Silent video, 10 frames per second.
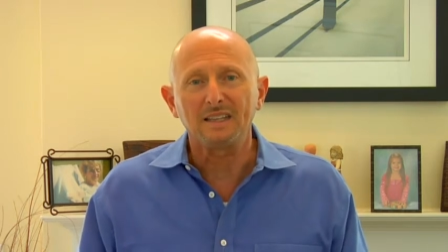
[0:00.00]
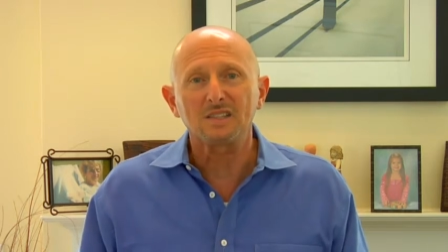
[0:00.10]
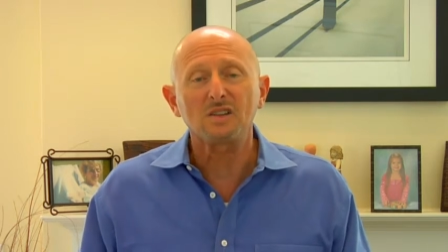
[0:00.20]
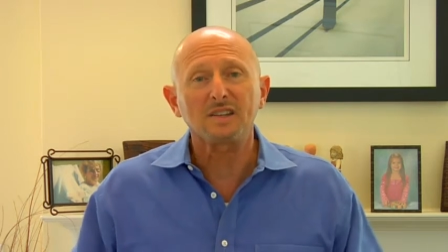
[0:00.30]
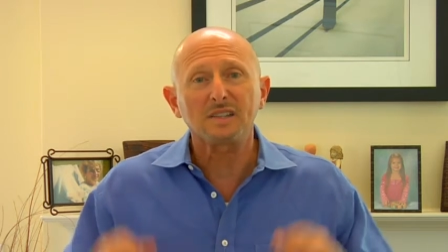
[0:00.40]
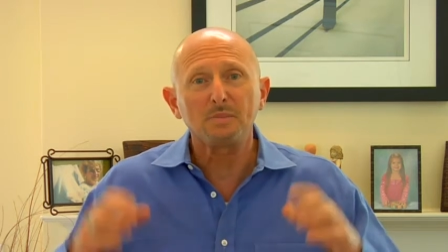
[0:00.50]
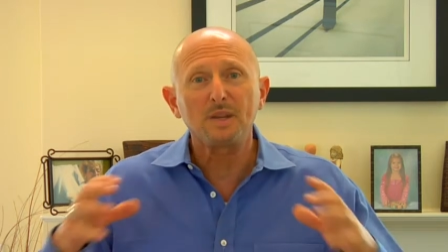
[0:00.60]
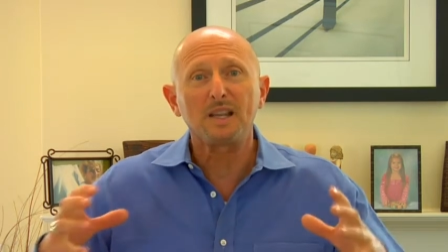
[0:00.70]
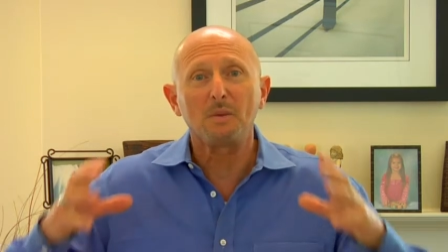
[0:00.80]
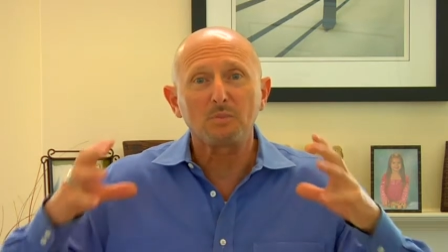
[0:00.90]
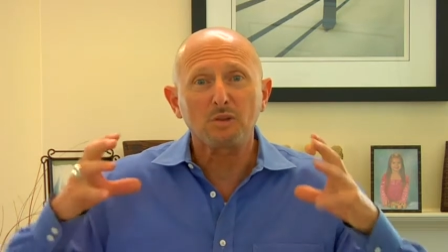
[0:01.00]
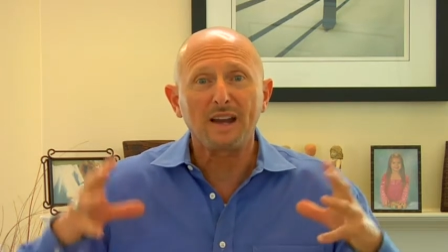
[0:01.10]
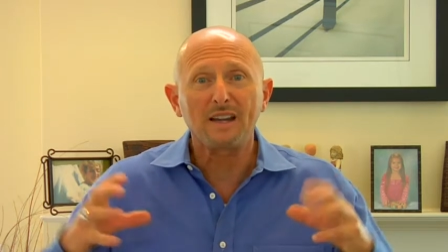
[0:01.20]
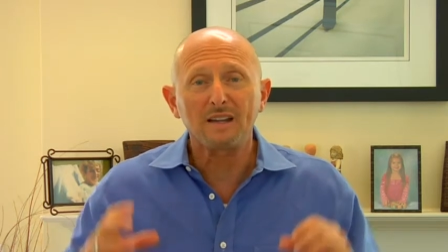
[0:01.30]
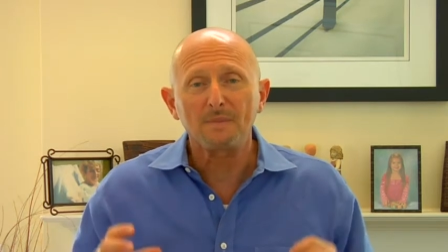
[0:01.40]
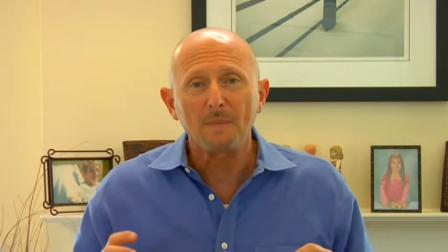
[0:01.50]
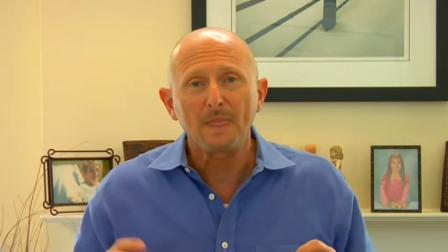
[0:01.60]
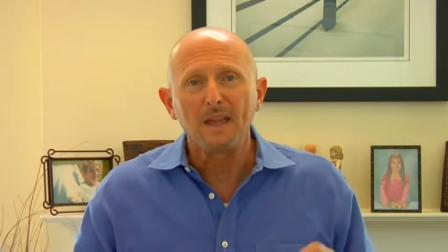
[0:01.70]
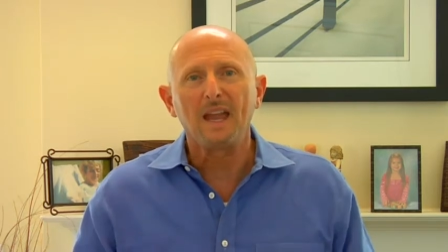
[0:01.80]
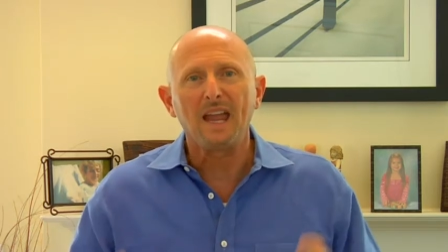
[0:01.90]
starts to become brighter
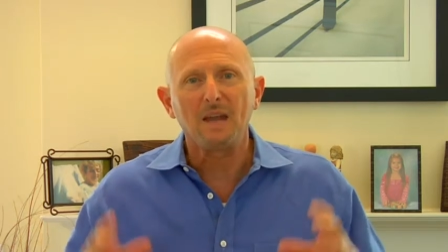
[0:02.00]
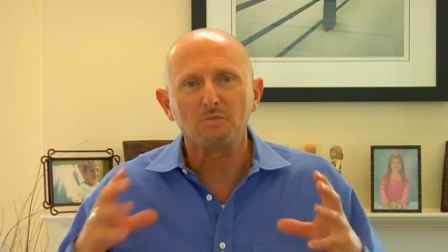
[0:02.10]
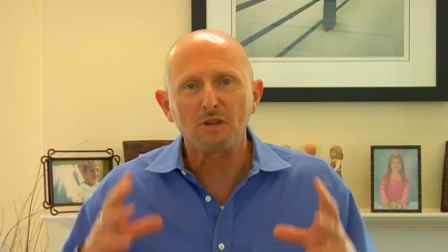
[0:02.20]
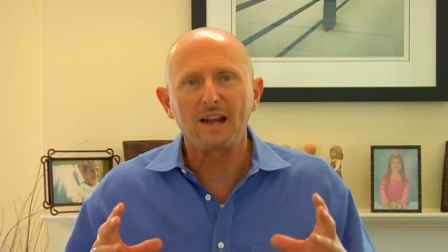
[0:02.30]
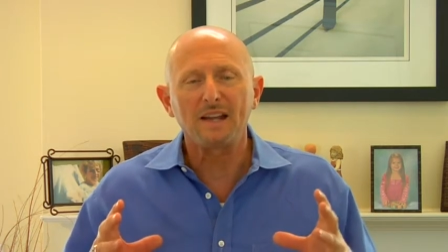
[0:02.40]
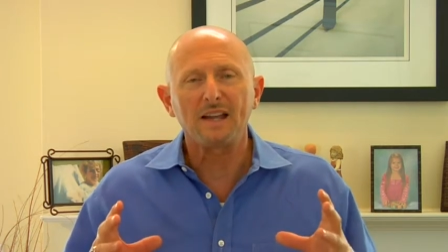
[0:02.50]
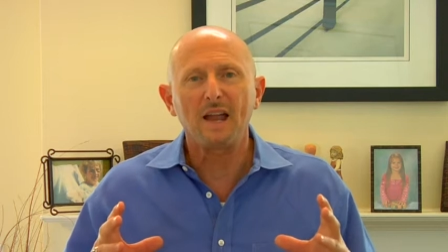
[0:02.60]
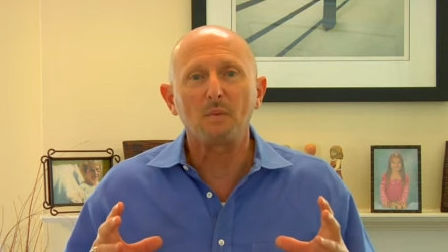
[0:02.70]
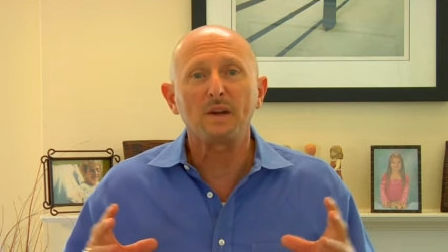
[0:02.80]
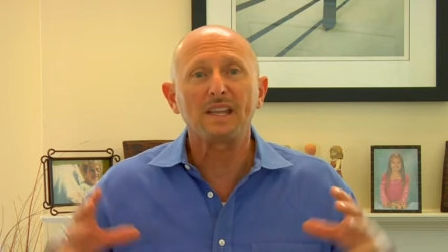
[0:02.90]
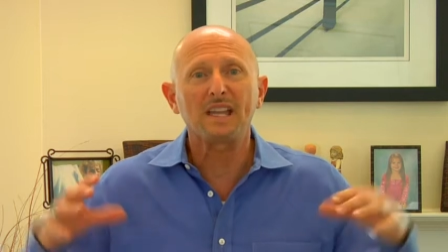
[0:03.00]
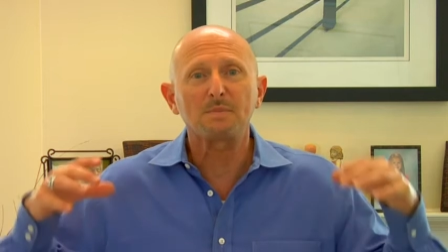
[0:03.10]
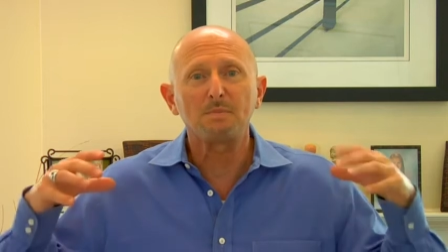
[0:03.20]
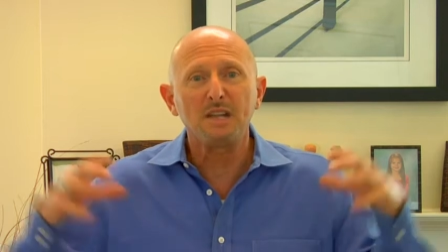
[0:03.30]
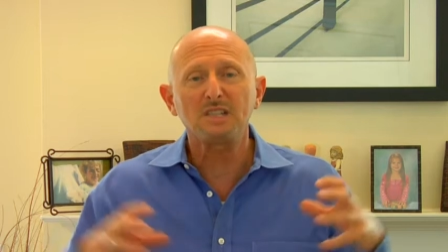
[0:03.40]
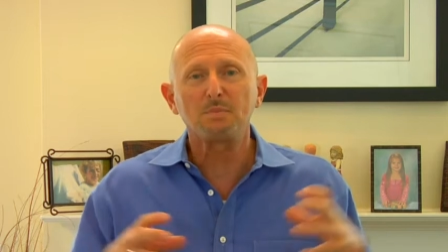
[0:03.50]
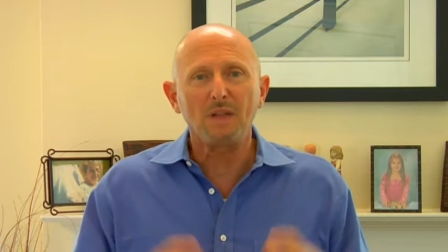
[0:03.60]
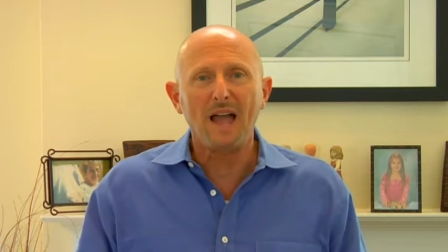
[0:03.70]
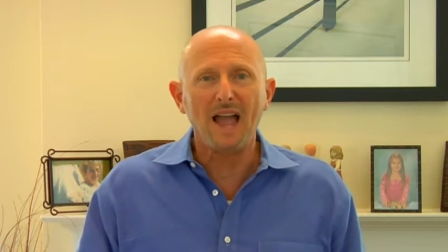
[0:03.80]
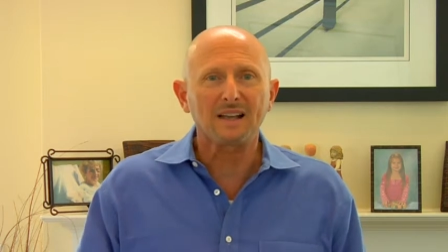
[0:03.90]
and brighter, and when it gets pitch
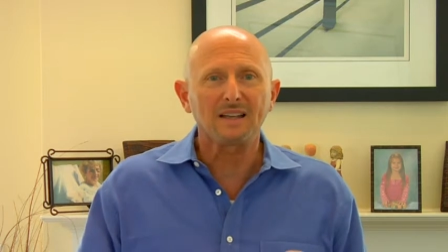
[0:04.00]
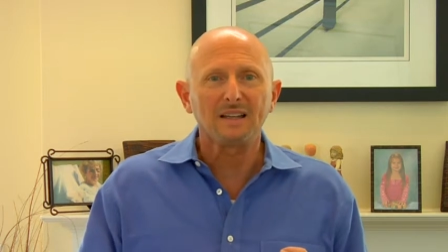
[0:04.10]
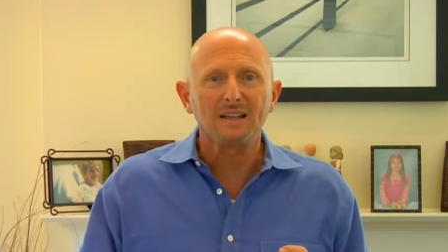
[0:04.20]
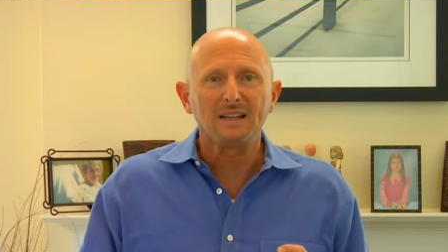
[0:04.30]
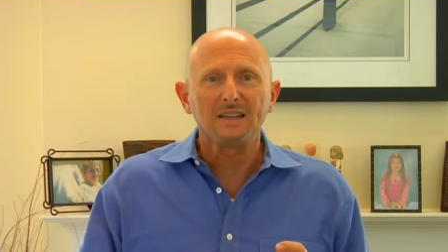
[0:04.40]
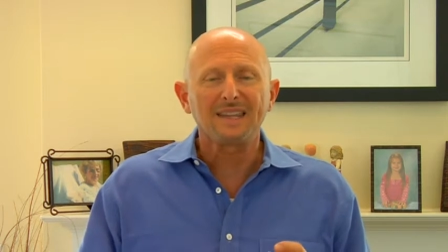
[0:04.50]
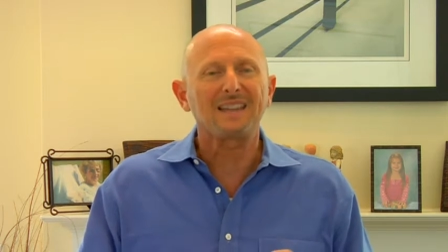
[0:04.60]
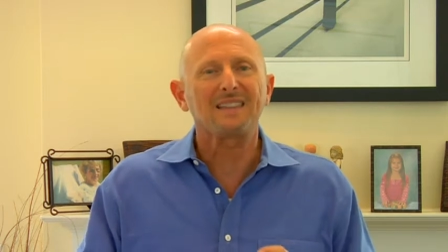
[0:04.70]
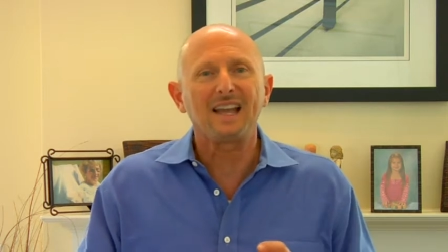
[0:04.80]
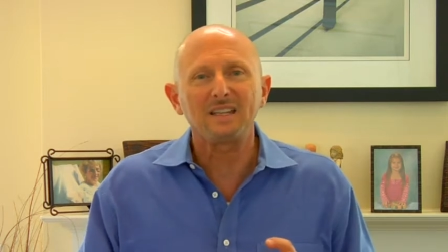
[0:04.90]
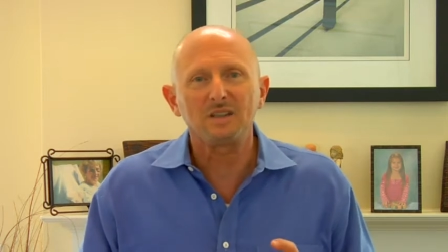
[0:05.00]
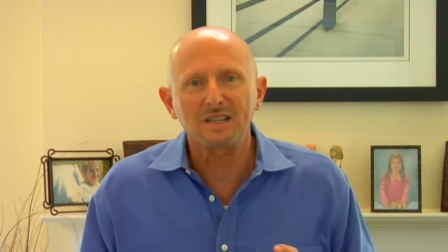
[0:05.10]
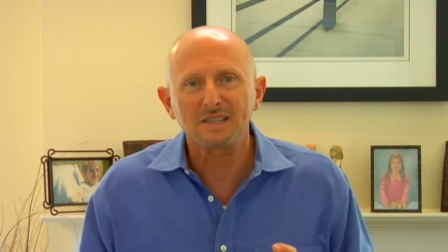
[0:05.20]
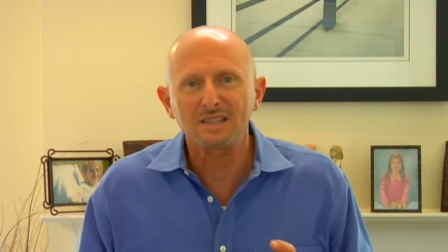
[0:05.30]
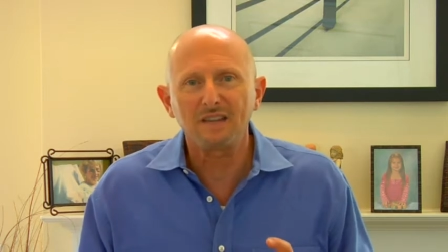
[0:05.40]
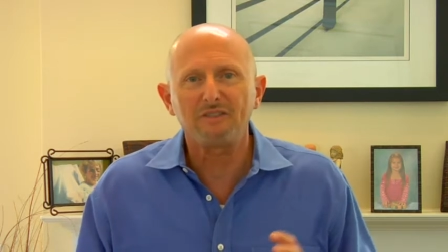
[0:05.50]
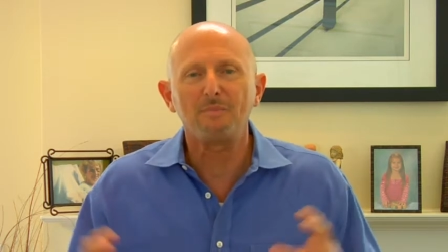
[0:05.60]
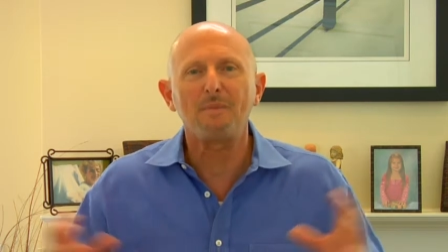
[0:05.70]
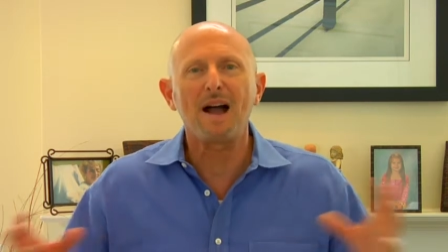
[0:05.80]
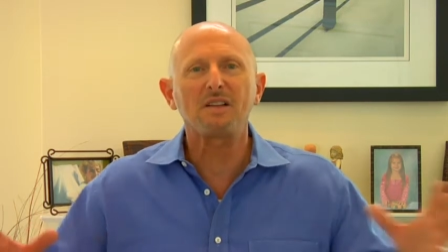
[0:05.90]
black, that light you can see for
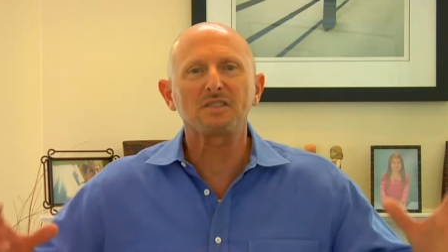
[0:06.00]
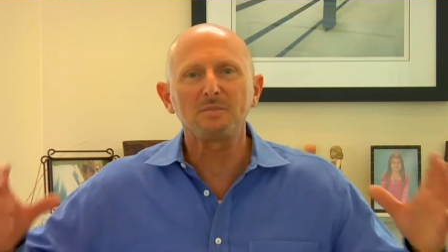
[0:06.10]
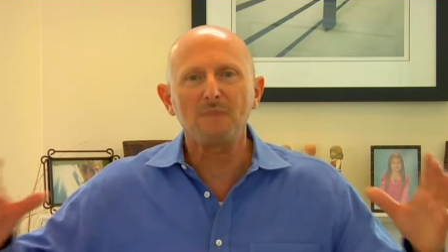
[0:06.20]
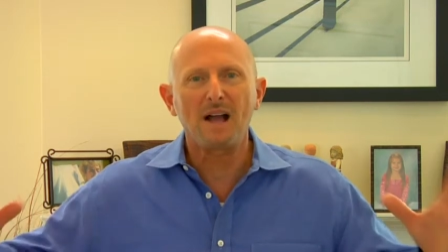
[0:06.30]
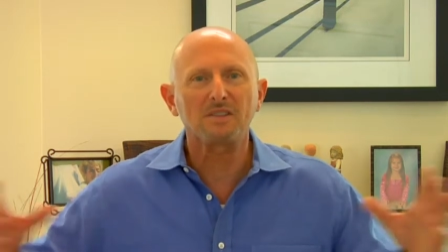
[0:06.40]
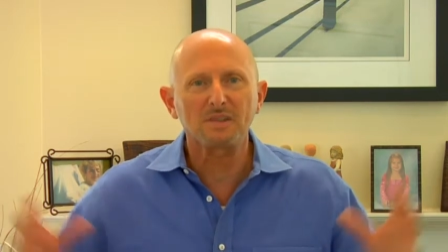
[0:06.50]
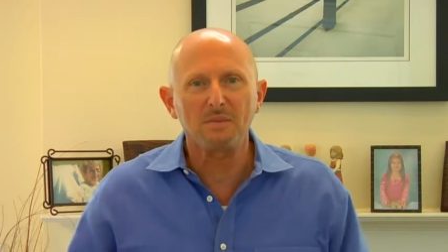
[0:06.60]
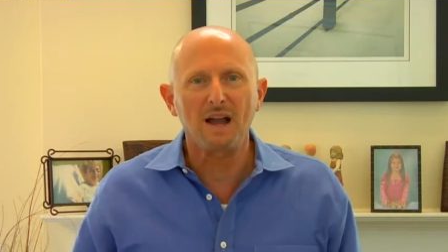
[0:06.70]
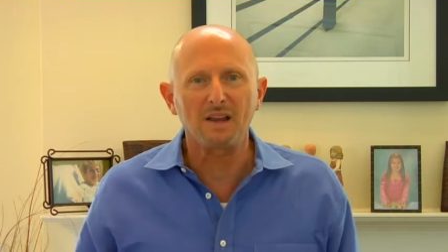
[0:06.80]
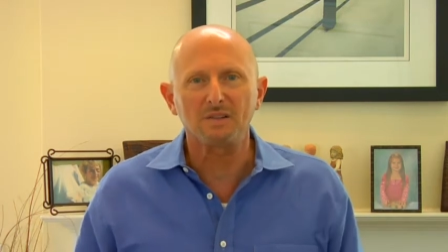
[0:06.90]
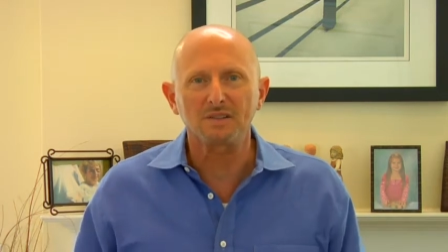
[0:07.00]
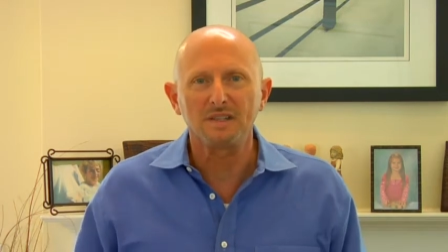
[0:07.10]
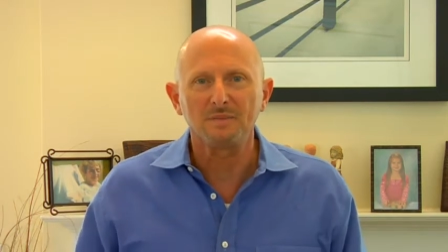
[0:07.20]
miles and miles and miles.